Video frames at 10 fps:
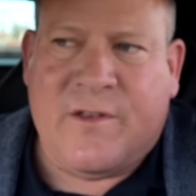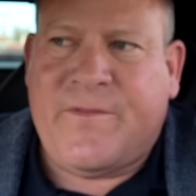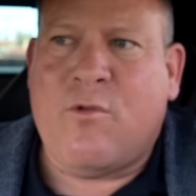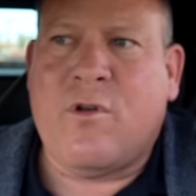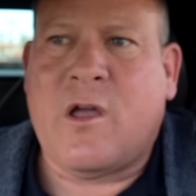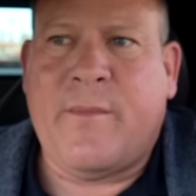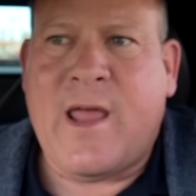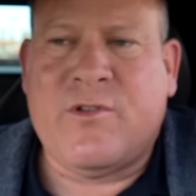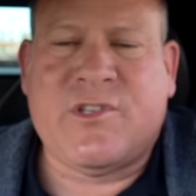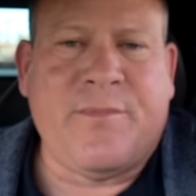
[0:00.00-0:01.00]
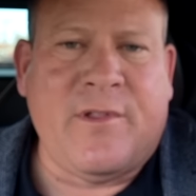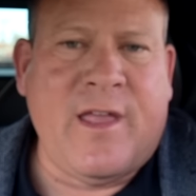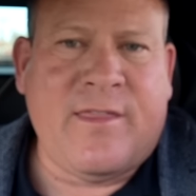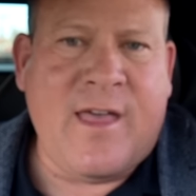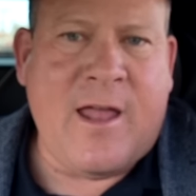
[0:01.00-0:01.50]
If they were coming out with something
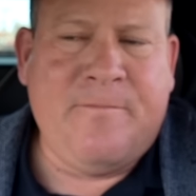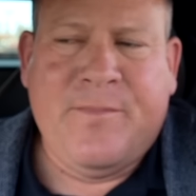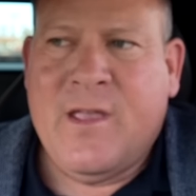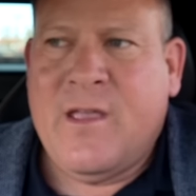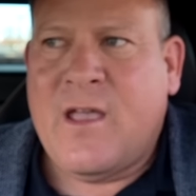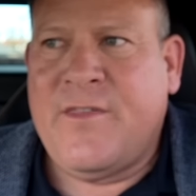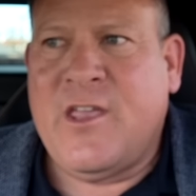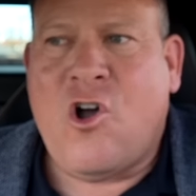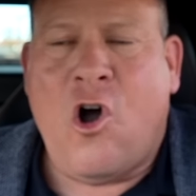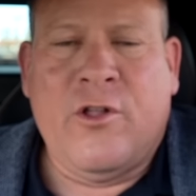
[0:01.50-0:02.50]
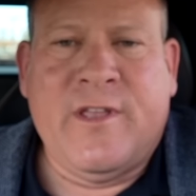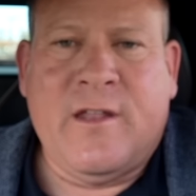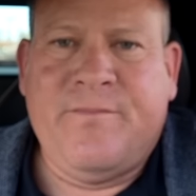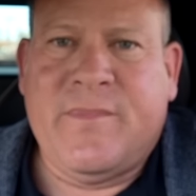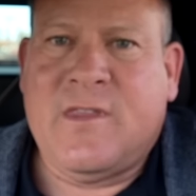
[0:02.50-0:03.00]
like that and they called
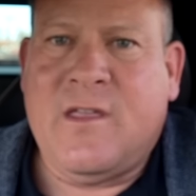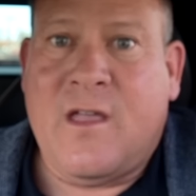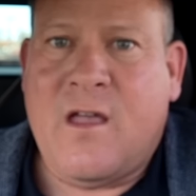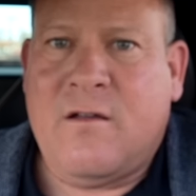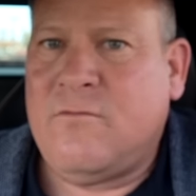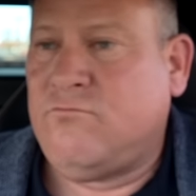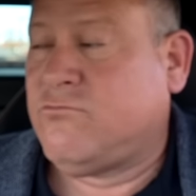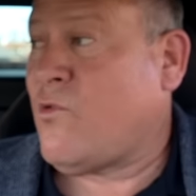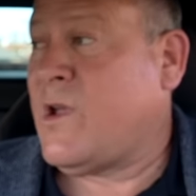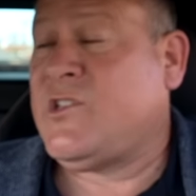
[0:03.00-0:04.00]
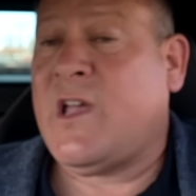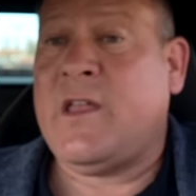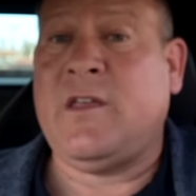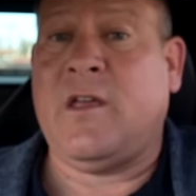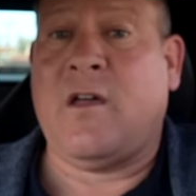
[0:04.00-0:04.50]
it the crazy
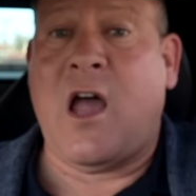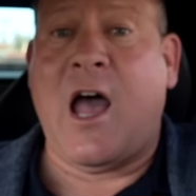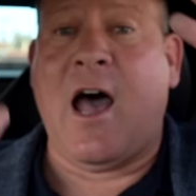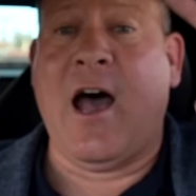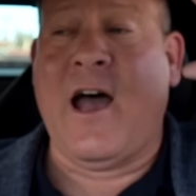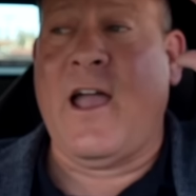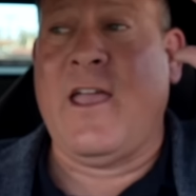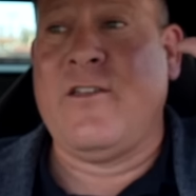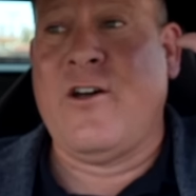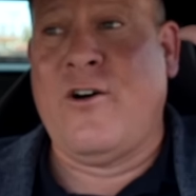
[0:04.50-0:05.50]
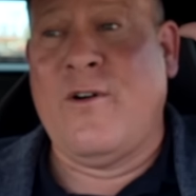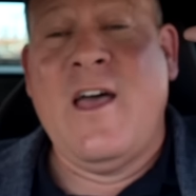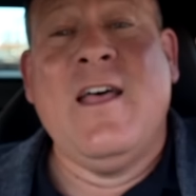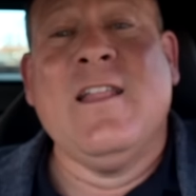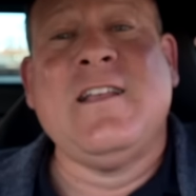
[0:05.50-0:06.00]
idea, I know,
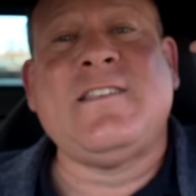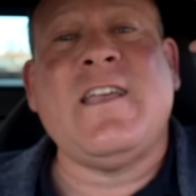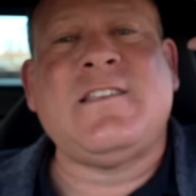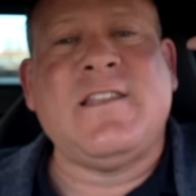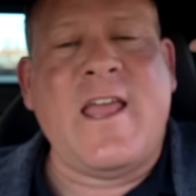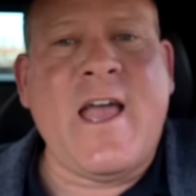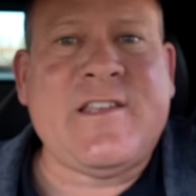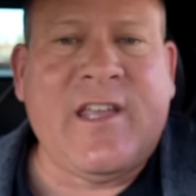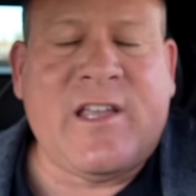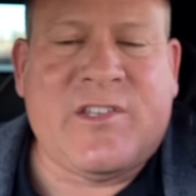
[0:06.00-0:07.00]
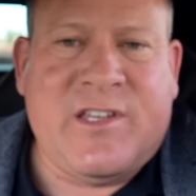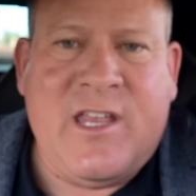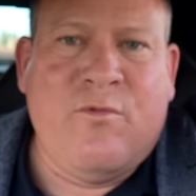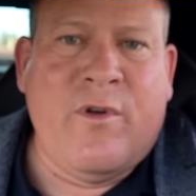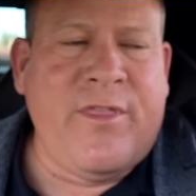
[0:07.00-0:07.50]
let's say it's an
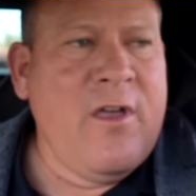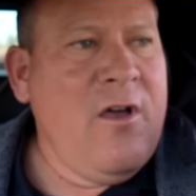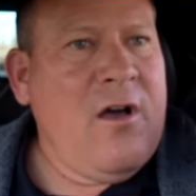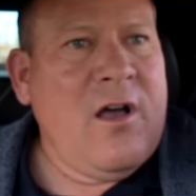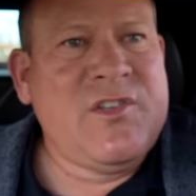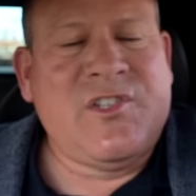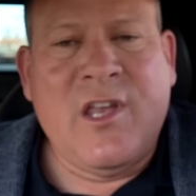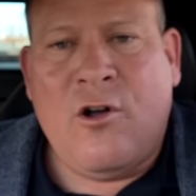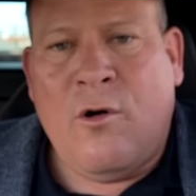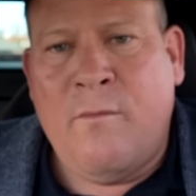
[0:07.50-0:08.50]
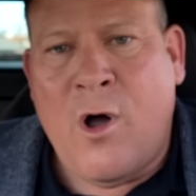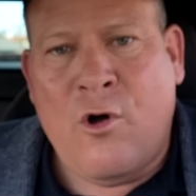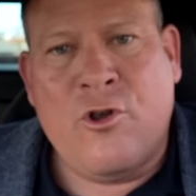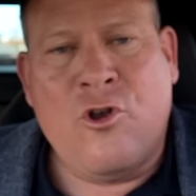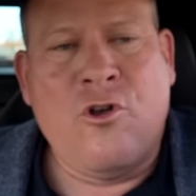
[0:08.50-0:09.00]
SXT with a single
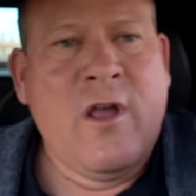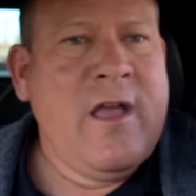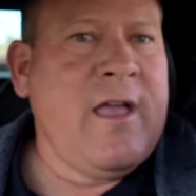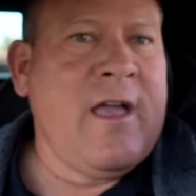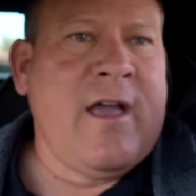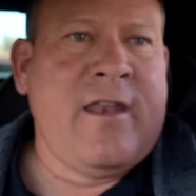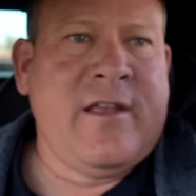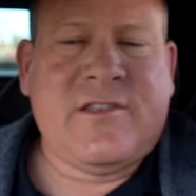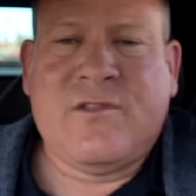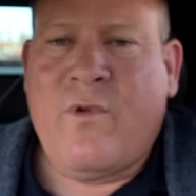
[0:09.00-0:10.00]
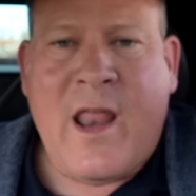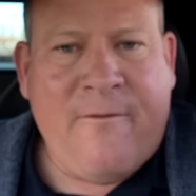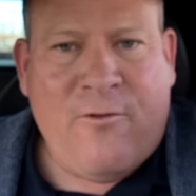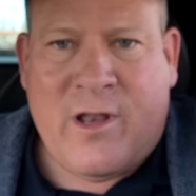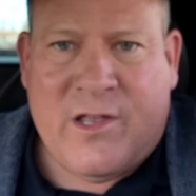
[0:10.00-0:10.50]
motor and it's
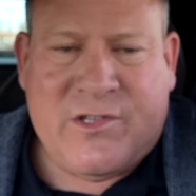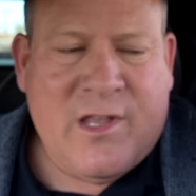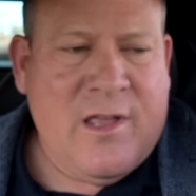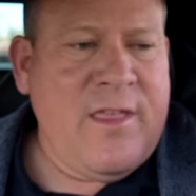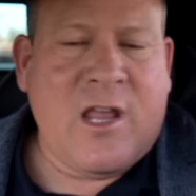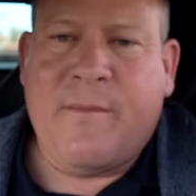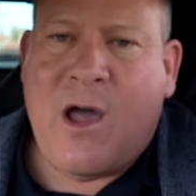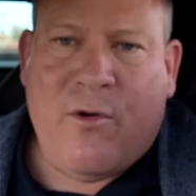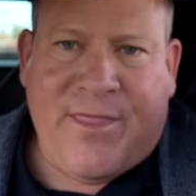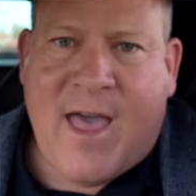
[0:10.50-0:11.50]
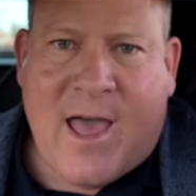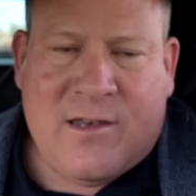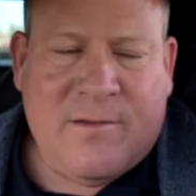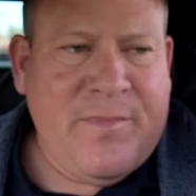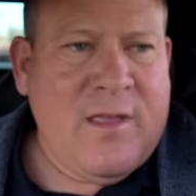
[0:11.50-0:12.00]
whatever it is. They come out with that.